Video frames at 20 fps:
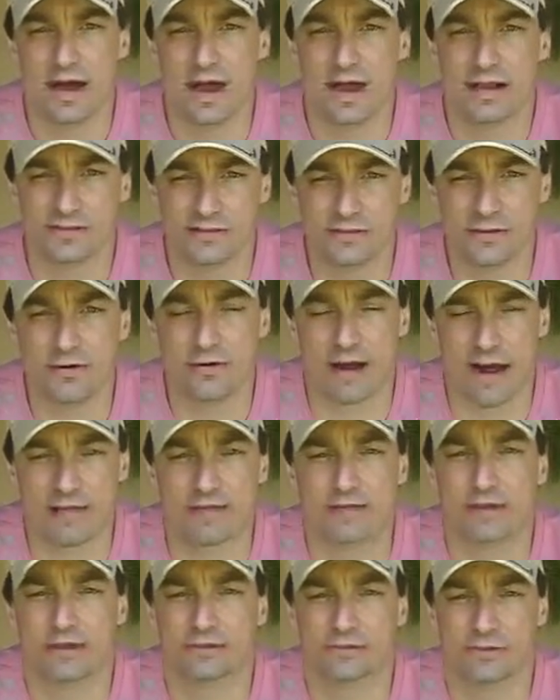It's the right
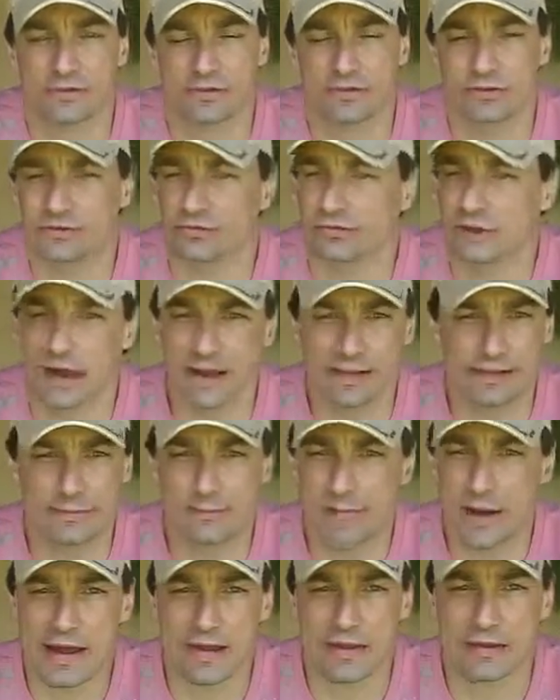thing to do. Like
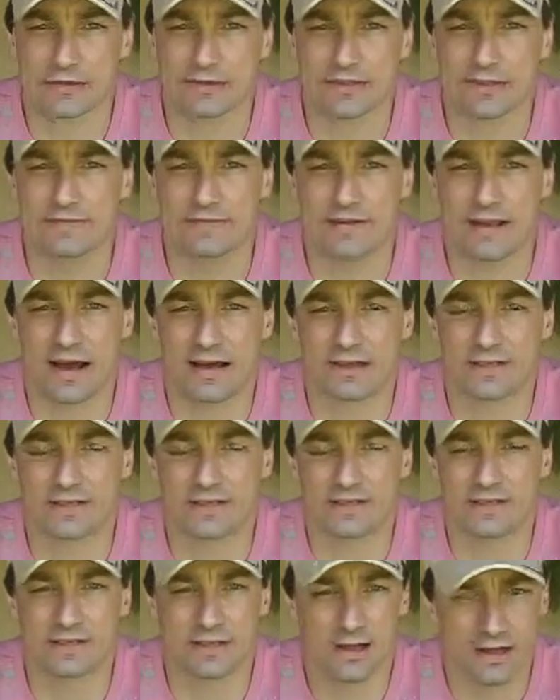paying your TV
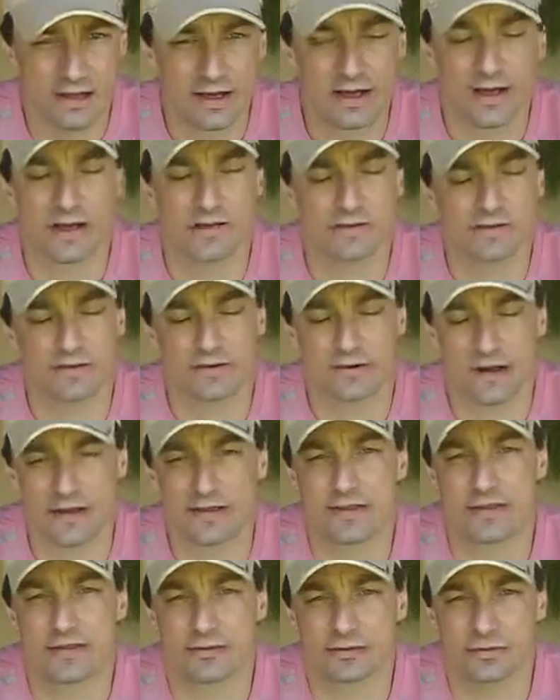license, it's the
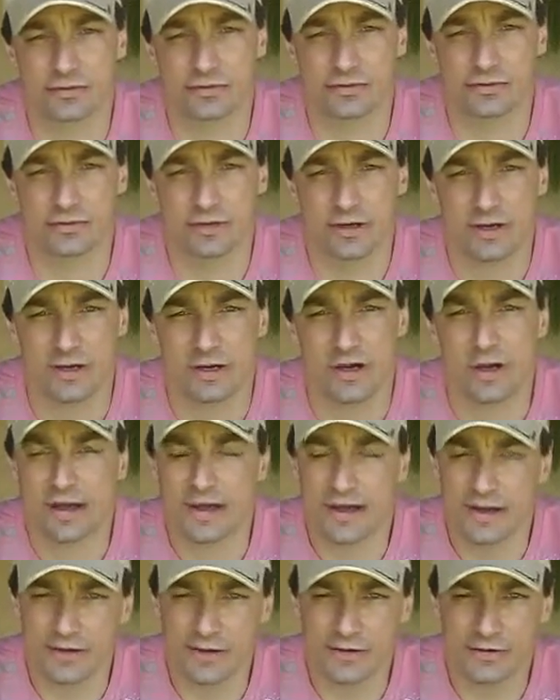right thing to do.
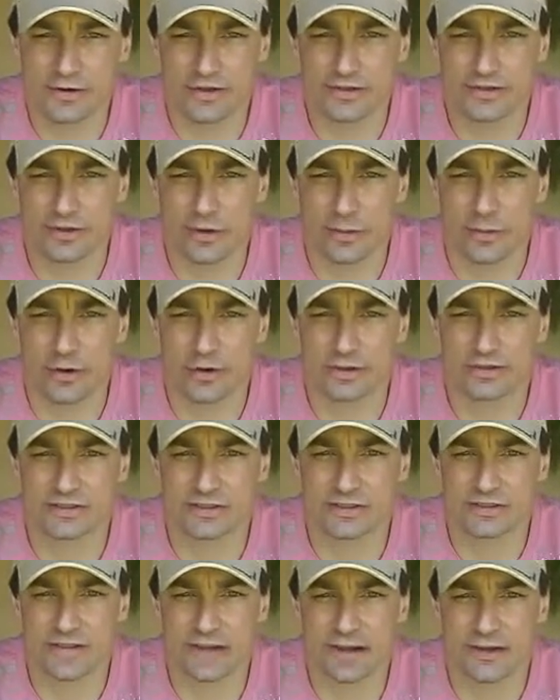Increase your
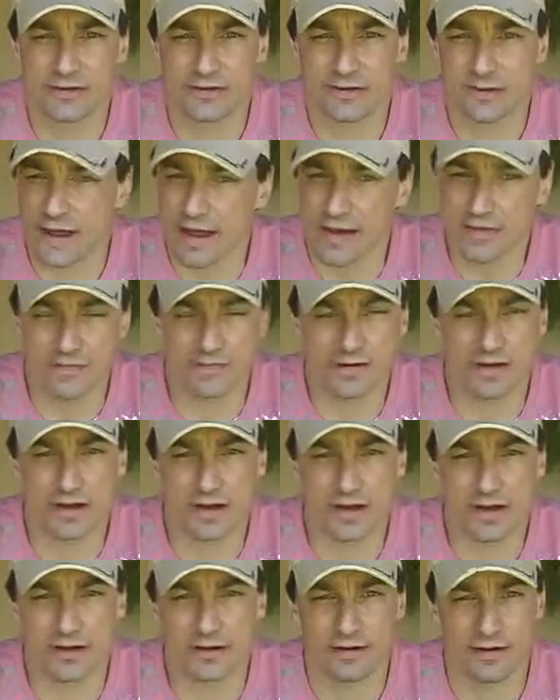pastor salary every
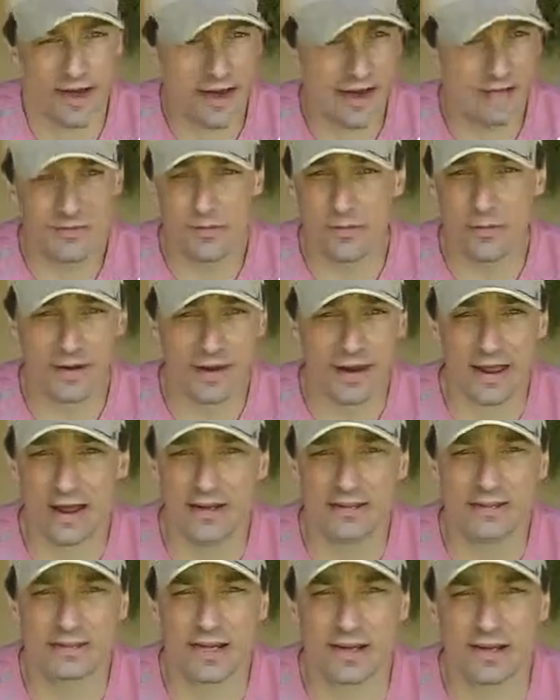year. Everybody
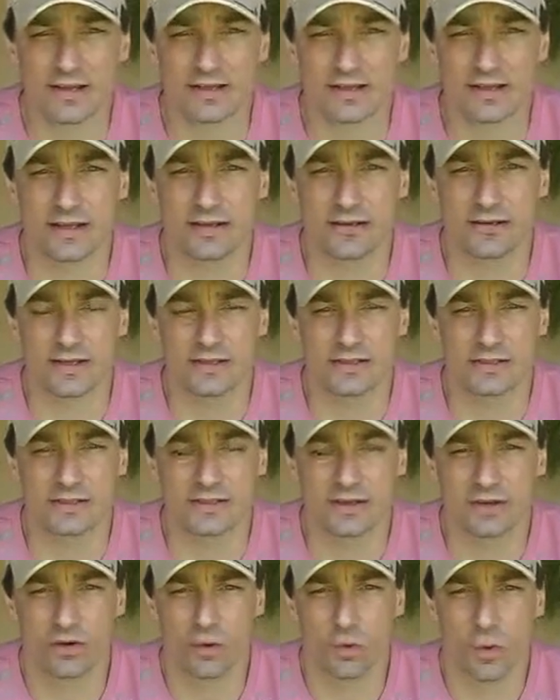else get an increase.
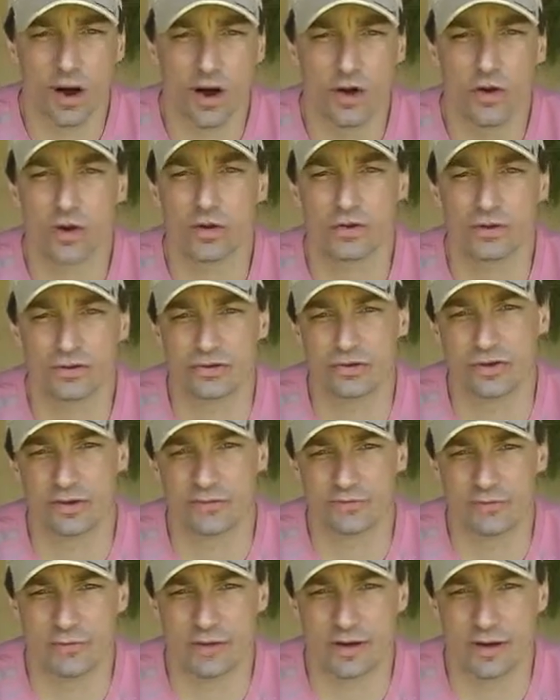Why can't you
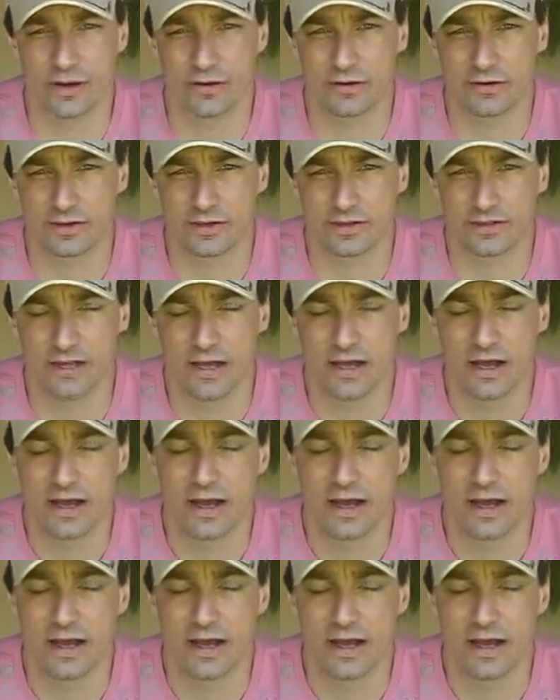give him an increase?